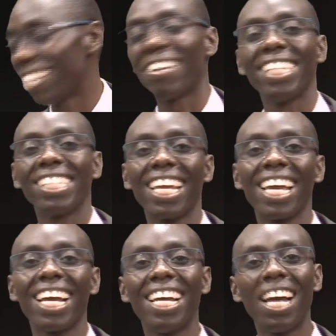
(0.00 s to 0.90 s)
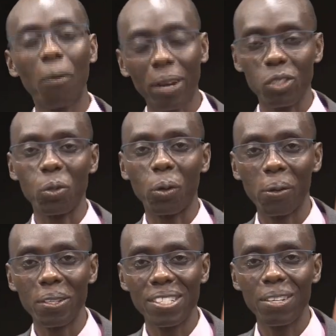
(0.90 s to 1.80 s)
Right here. I want us to
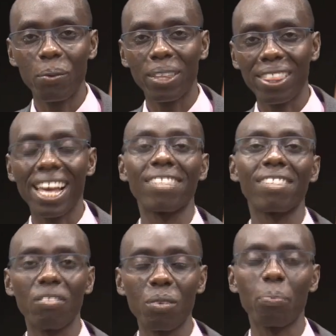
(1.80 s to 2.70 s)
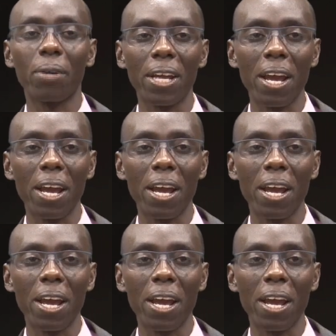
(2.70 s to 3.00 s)
close with a Thanksgiving prayer.